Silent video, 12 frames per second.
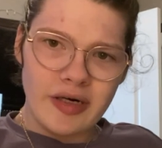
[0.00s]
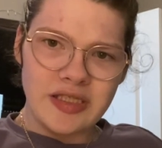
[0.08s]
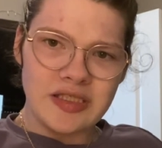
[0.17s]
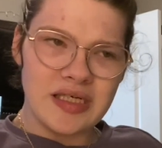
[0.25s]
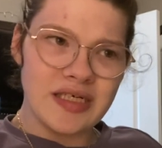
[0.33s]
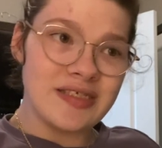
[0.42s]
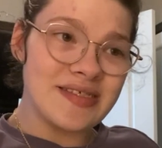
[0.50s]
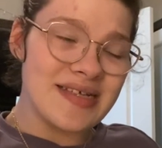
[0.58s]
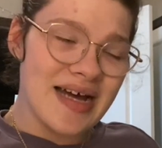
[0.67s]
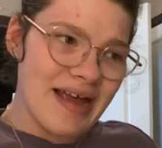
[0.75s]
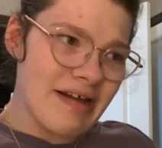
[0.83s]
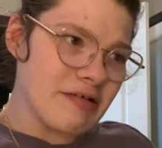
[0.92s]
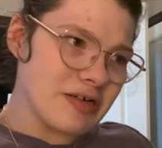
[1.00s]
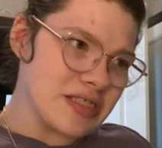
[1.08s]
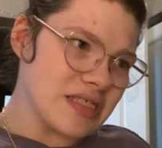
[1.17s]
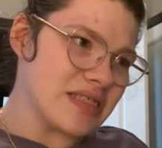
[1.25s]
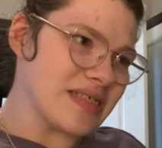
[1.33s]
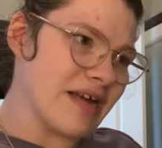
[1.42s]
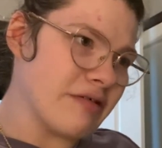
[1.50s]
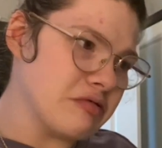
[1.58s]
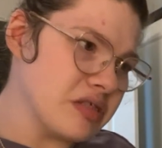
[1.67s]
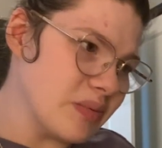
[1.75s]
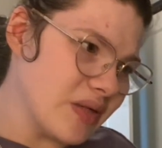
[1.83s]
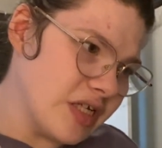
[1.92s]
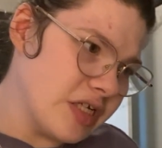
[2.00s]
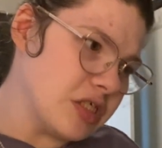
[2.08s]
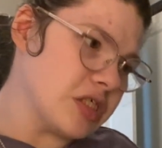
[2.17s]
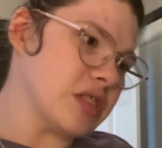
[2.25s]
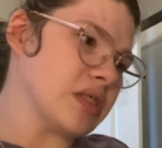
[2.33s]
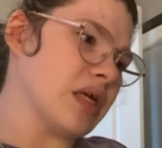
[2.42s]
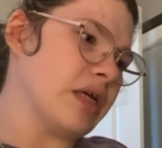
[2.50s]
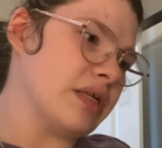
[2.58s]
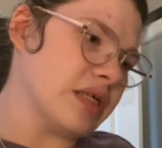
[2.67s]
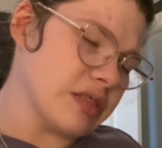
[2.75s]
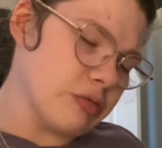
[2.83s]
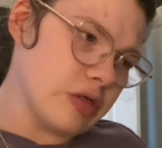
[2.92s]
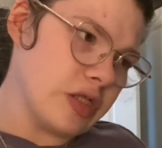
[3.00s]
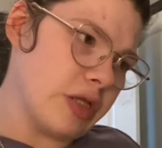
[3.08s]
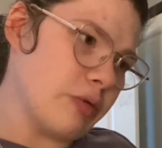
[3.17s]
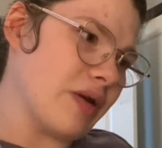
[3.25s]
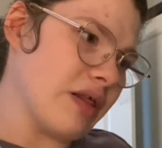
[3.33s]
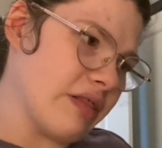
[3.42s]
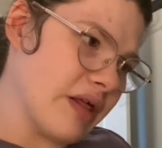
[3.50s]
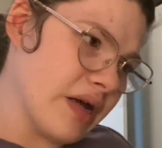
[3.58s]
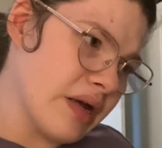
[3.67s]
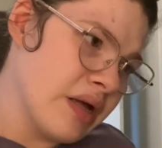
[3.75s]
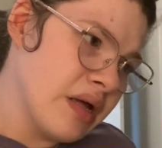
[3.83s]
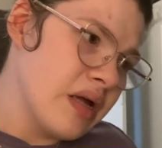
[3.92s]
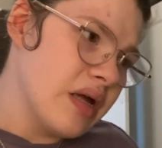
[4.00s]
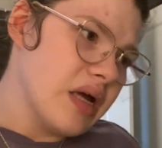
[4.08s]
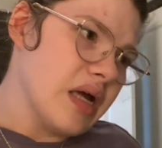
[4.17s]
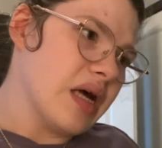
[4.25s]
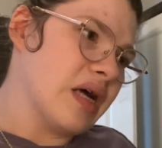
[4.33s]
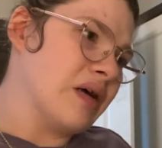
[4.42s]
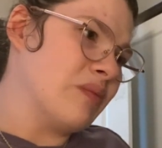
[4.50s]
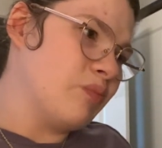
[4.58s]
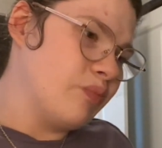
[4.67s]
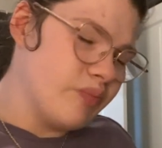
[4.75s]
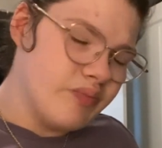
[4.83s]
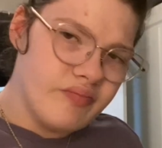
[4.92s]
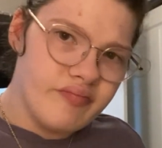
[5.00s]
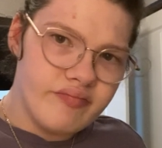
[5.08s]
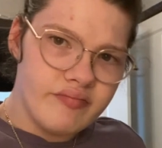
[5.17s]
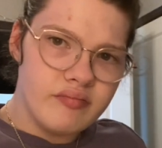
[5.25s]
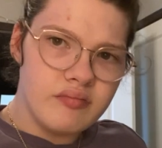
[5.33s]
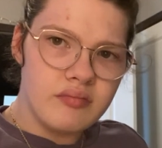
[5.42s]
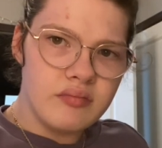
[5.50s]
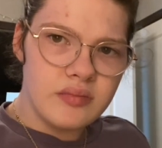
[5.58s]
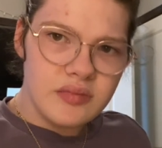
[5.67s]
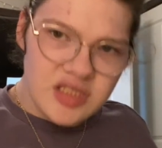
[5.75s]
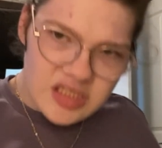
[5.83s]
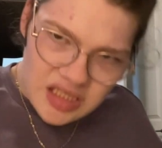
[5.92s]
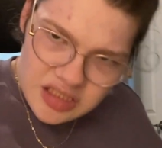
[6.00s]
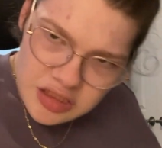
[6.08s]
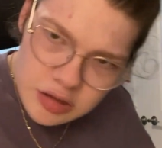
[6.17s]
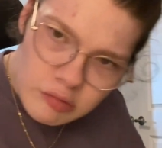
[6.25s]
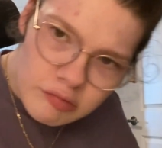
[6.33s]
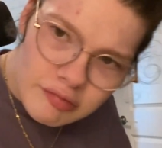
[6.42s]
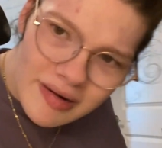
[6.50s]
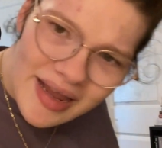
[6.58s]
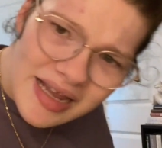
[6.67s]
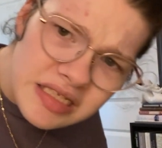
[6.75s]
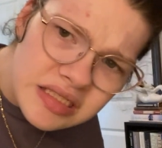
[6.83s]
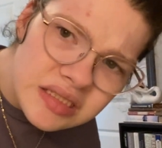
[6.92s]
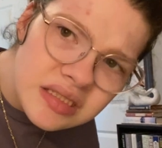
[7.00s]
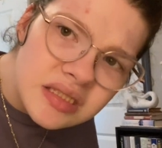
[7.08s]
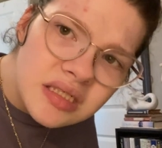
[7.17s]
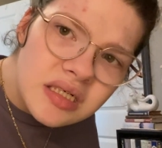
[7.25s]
It's not as dire as it sounds, but he's just, like, doesn't want to do anything. So that's great.